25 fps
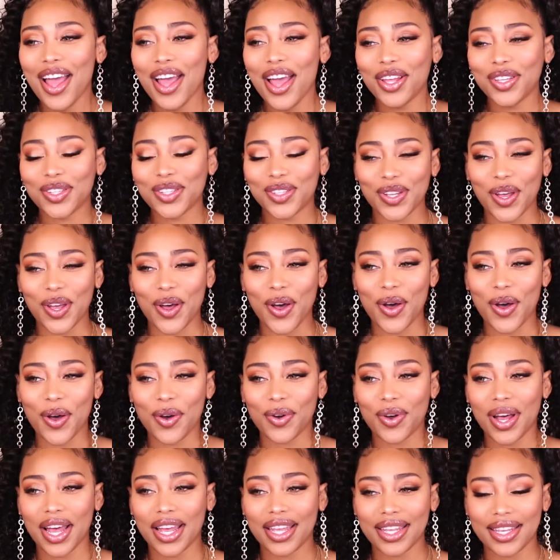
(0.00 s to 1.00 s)

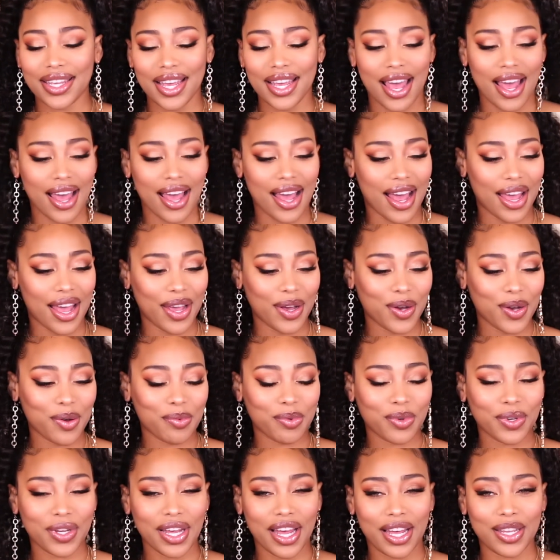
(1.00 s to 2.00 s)
So yeah, I hope
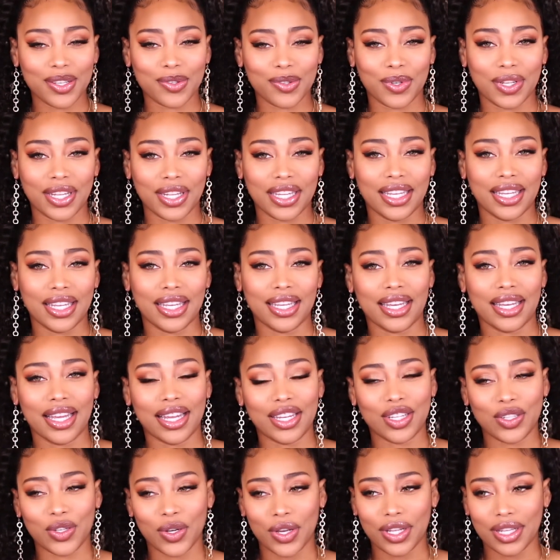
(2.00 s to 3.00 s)
you guys really
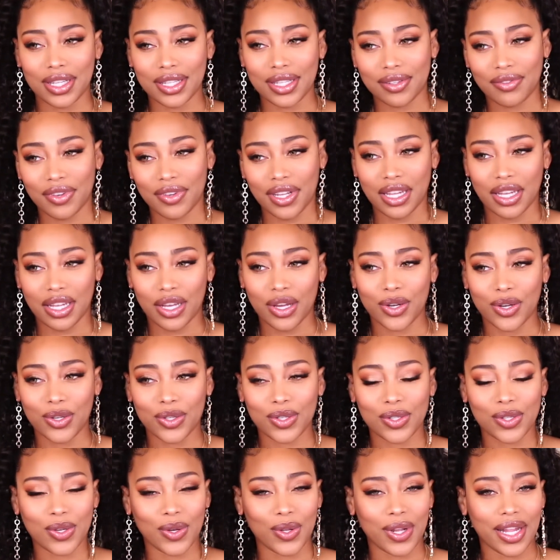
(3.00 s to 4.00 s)
enjoyed this video,
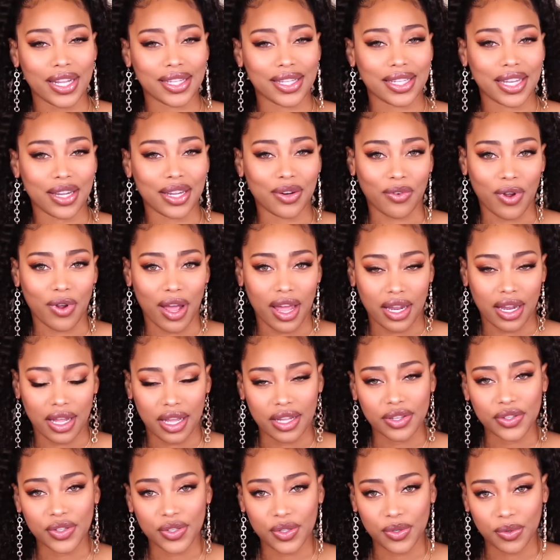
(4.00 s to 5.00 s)
so let's get right
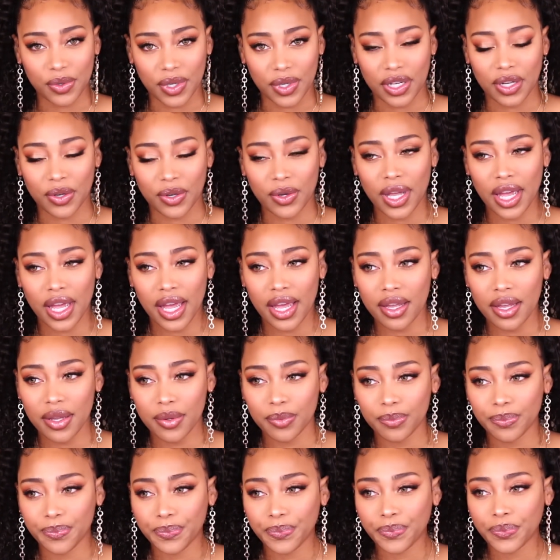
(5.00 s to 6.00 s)
into it, okay?
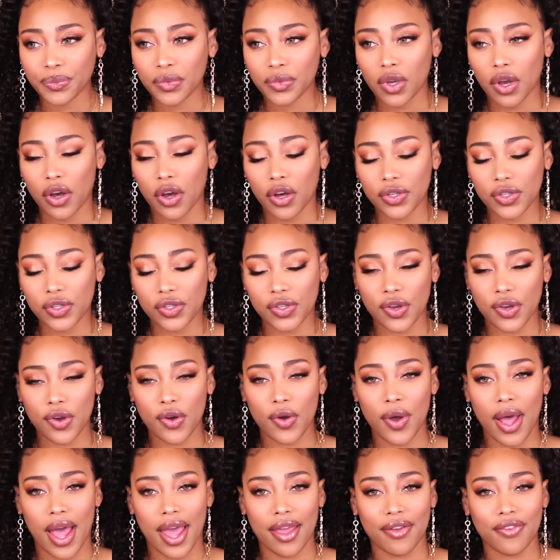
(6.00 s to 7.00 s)

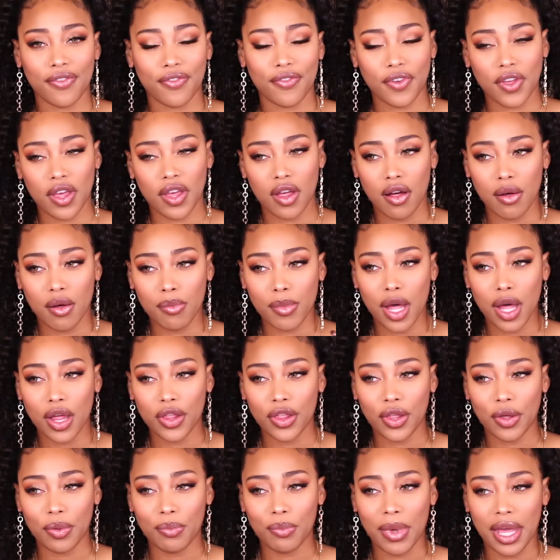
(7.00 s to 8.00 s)
Also, I filmed
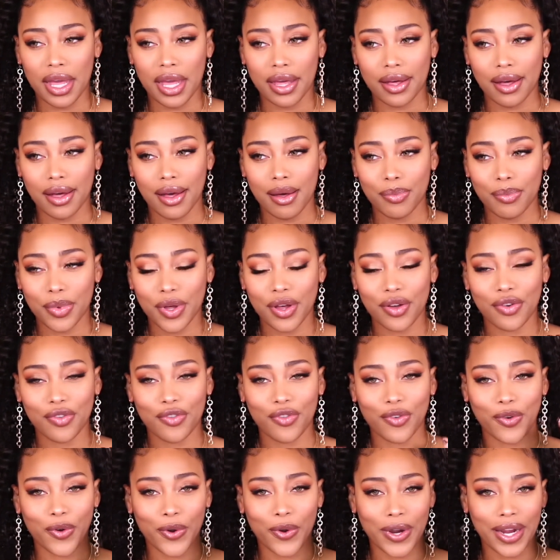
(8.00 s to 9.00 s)
the makeup
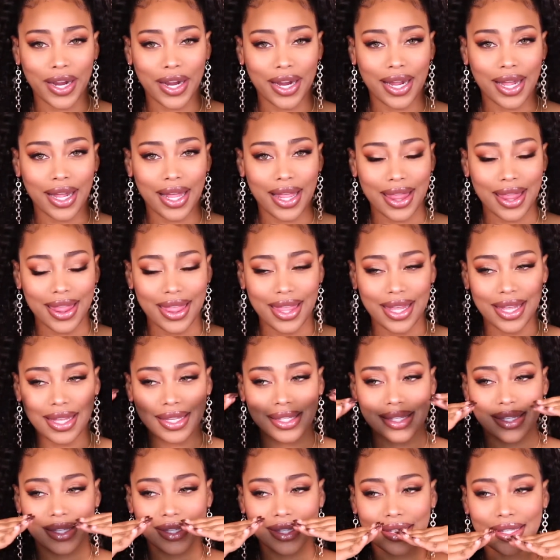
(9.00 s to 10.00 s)
for
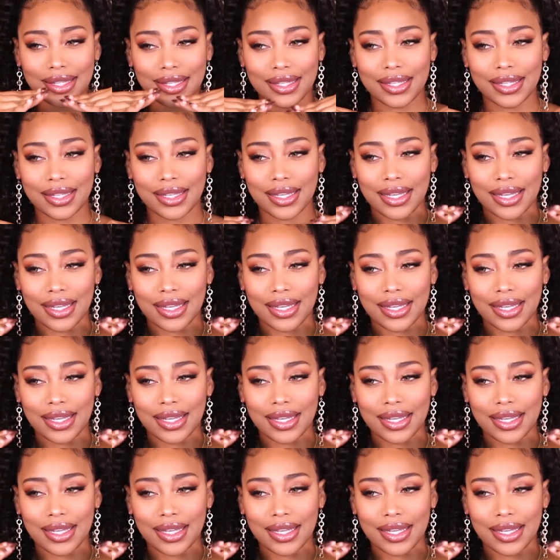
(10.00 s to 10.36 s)
this